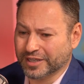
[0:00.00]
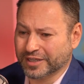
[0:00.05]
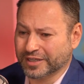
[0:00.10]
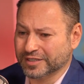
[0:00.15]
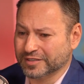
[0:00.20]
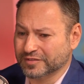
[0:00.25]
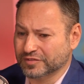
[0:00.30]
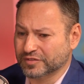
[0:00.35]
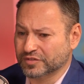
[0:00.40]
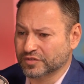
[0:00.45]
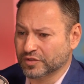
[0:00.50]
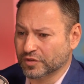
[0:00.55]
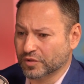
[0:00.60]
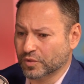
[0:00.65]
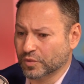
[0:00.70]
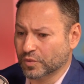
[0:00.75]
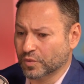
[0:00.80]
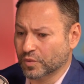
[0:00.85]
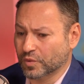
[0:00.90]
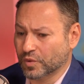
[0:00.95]
And
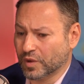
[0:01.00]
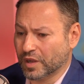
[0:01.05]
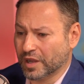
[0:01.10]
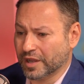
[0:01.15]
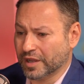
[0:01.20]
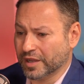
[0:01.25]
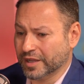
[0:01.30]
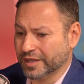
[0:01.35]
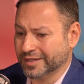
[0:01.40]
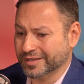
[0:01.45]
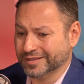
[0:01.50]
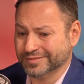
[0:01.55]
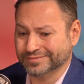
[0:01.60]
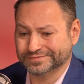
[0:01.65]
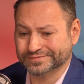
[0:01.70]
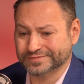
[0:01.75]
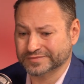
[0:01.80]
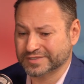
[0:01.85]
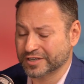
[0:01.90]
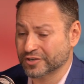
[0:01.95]
so I
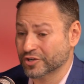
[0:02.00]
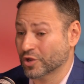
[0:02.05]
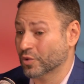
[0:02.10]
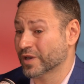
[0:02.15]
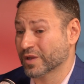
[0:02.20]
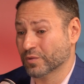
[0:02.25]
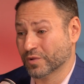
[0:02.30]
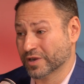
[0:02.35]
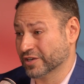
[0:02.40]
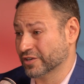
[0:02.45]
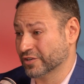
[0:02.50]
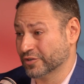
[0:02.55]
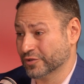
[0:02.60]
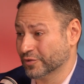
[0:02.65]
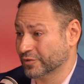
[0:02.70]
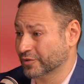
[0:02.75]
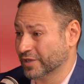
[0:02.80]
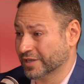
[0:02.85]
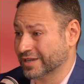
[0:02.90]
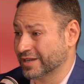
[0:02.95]
didn't know what I wanted to
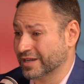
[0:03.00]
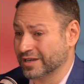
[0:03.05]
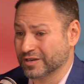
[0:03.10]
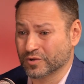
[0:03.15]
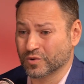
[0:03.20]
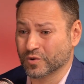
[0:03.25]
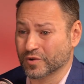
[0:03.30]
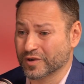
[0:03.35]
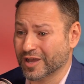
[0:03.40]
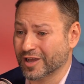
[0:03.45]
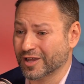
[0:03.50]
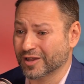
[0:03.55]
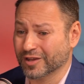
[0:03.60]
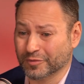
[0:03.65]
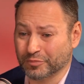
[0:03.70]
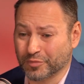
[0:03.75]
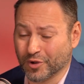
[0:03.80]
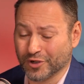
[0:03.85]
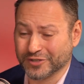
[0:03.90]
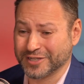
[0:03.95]
do. I got out of Cornell. I
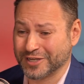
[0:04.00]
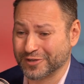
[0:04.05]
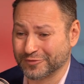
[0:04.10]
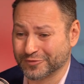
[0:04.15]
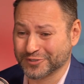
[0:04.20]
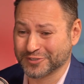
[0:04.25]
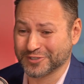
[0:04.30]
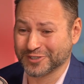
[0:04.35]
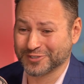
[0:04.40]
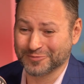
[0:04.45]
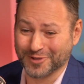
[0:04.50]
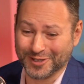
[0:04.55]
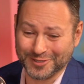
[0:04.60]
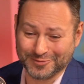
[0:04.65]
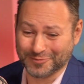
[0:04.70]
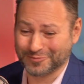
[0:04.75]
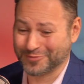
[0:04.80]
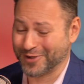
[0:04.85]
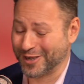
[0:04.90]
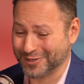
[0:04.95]
bartended for 6 months.
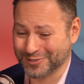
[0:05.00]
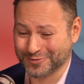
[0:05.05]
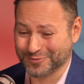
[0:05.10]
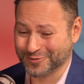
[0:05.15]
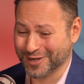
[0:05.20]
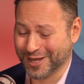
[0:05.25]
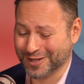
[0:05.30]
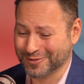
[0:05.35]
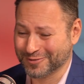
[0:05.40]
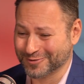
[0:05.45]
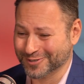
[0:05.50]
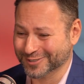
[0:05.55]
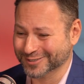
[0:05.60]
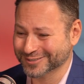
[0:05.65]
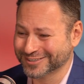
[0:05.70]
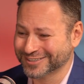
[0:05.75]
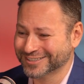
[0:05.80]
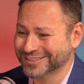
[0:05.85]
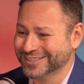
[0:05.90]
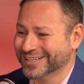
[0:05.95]
My parents were not thrilled.